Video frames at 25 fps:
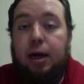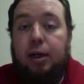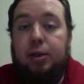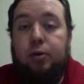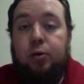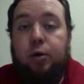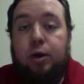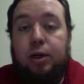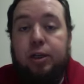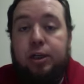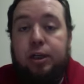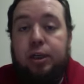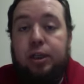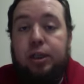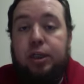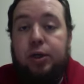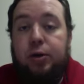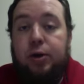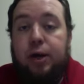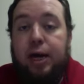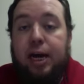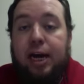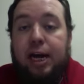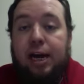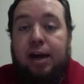questions
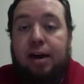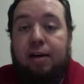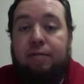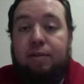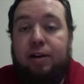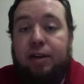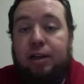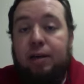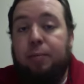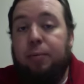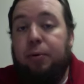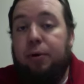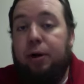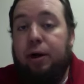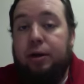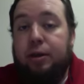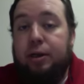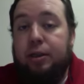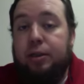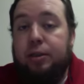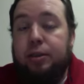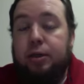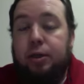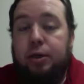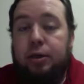you have, any prayer
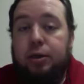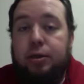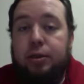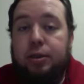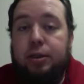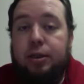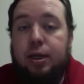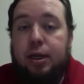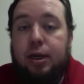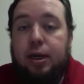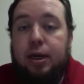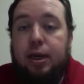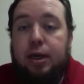concerns